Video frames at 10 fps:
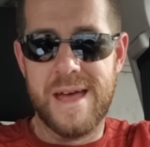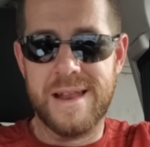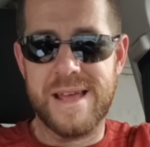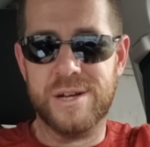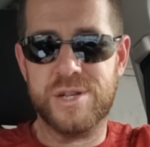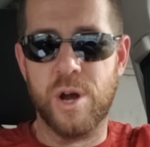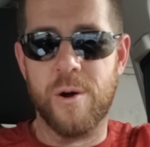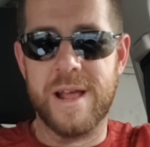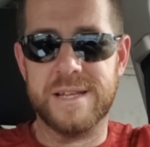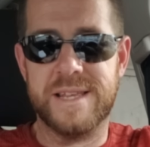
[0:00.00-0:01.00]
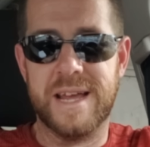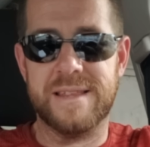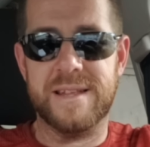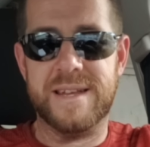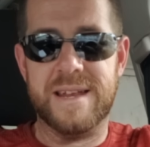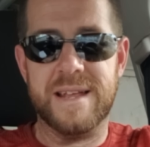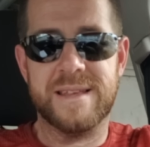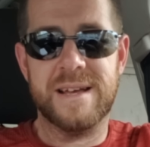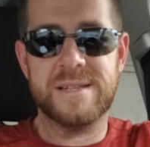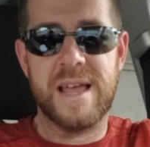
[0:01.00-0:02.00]
And yeah, she already has taken the DNA
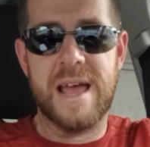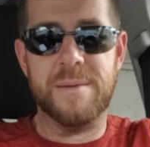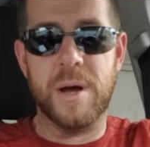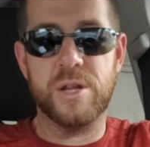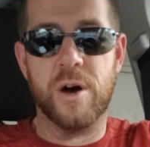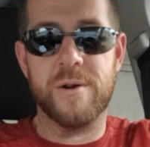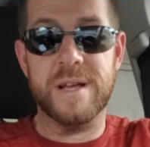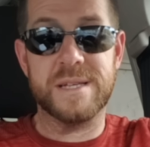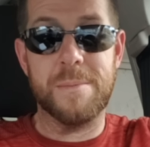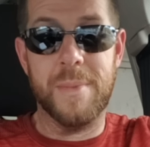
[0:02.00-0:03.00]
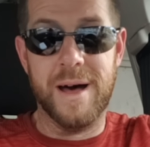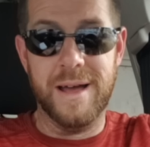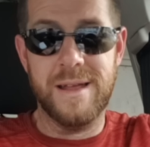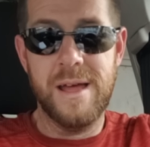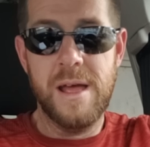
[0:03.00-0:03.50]
test, and my daughter isn't mine.